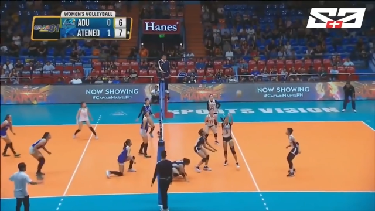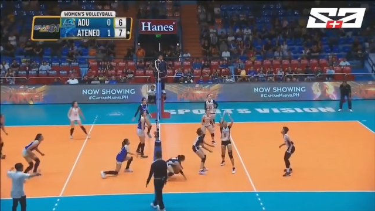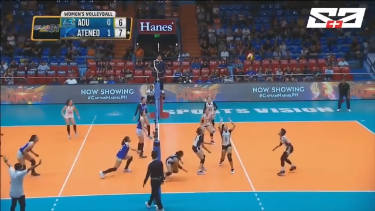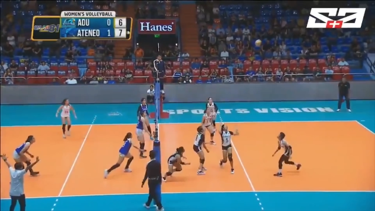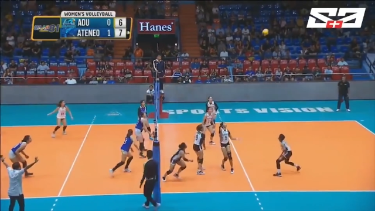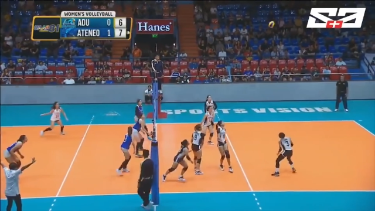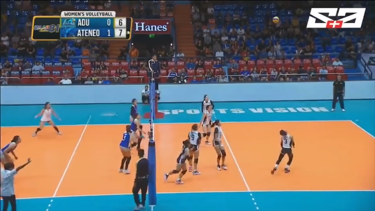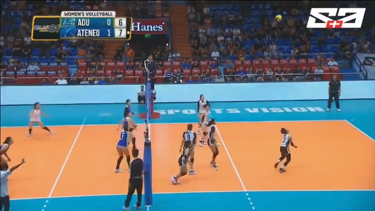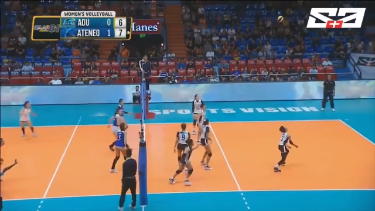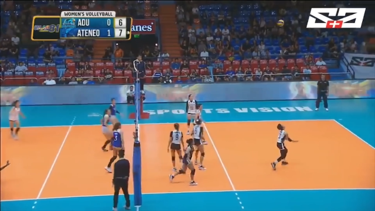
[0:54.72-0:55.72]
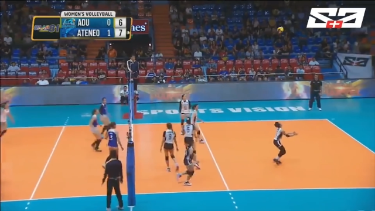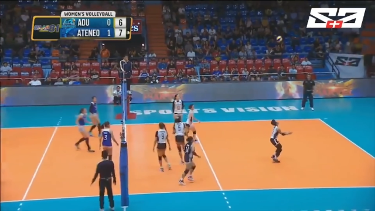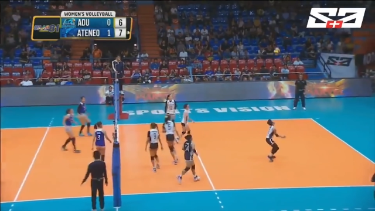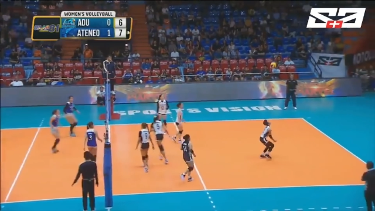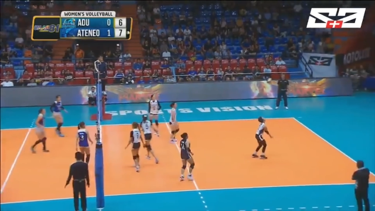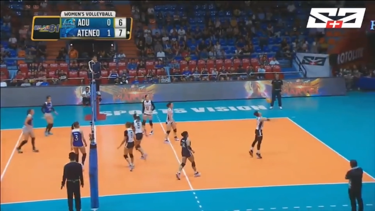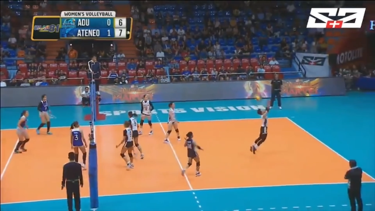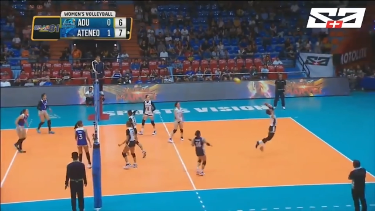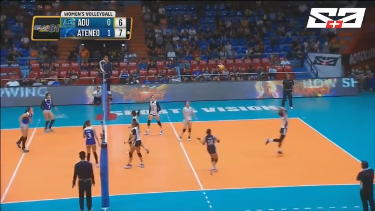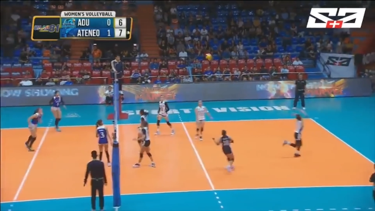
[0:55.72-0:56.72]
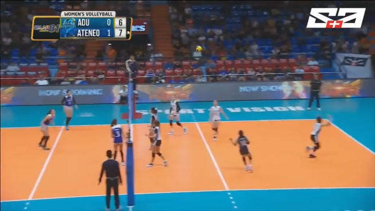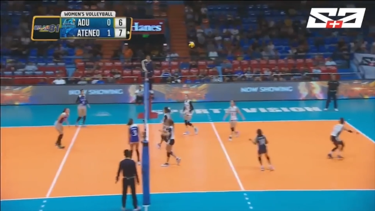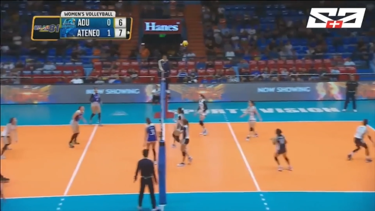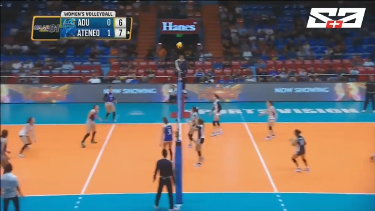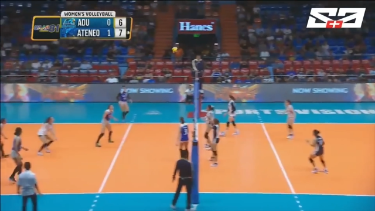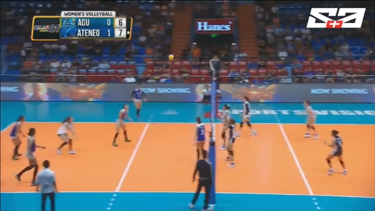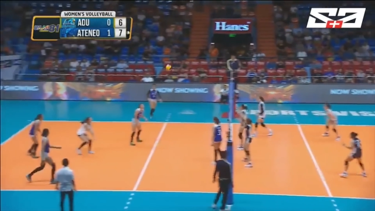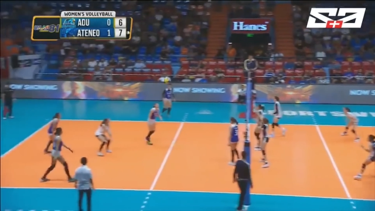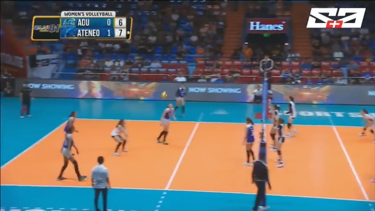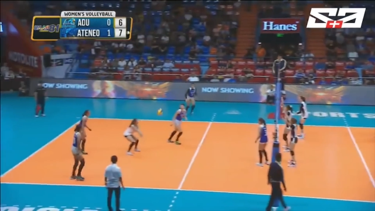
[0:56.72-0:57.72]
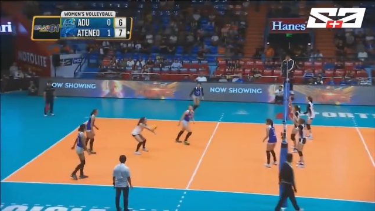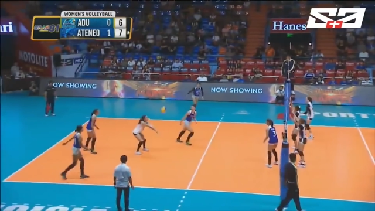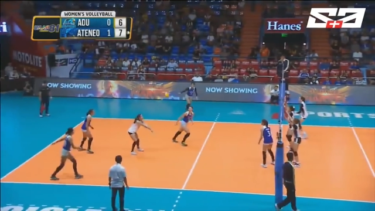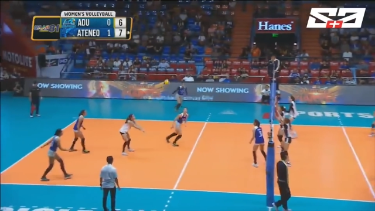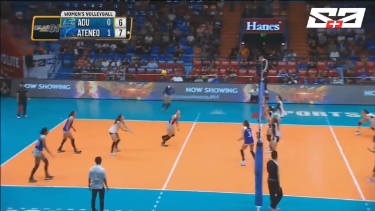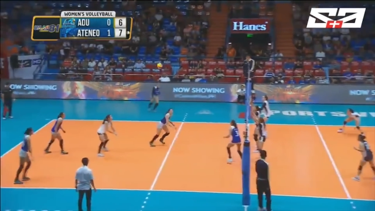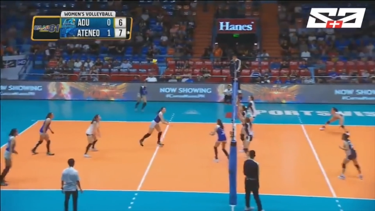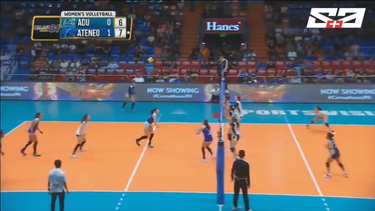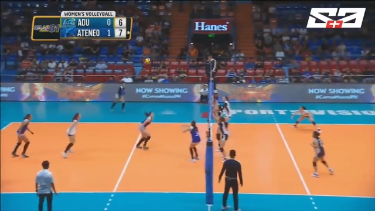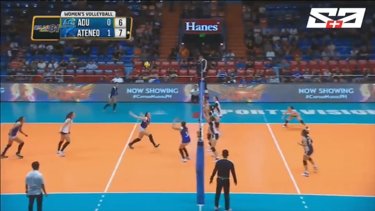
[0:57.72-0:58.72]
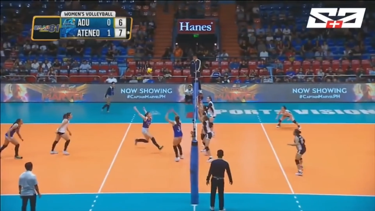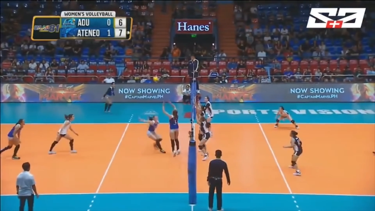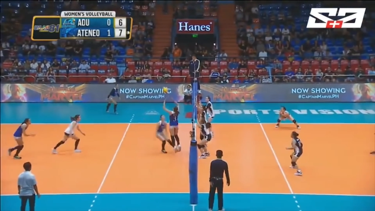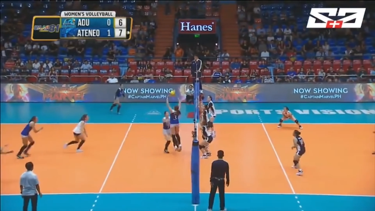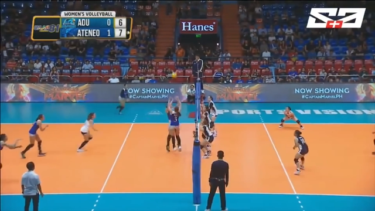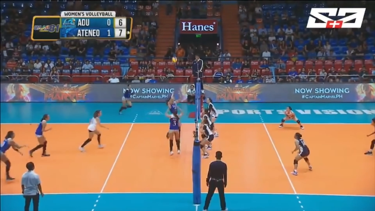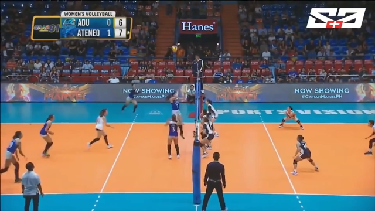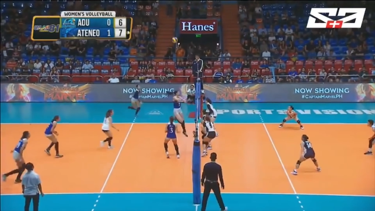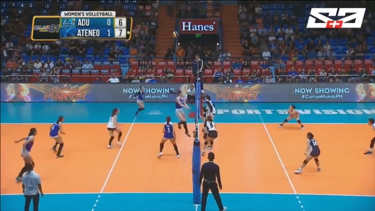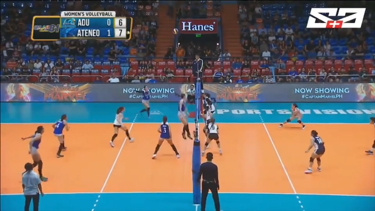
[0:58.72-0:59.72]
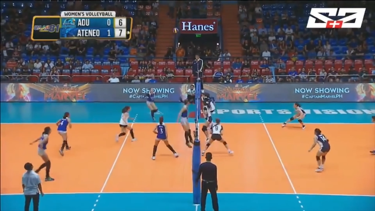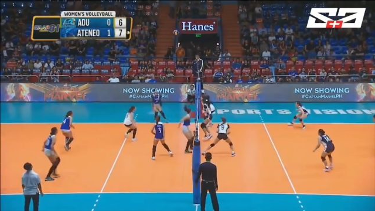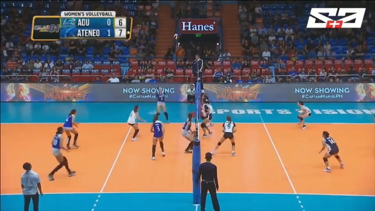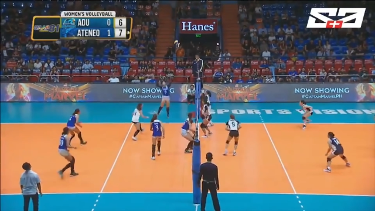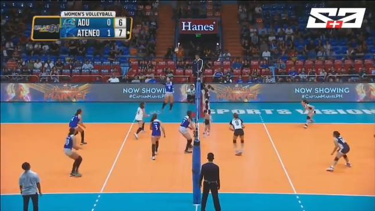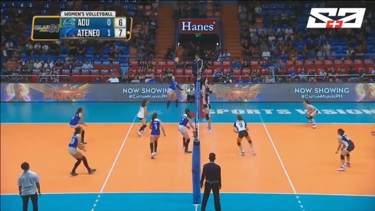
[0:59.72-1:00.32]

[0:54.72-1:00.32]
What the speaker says: No face is visible, so there are no lips to read.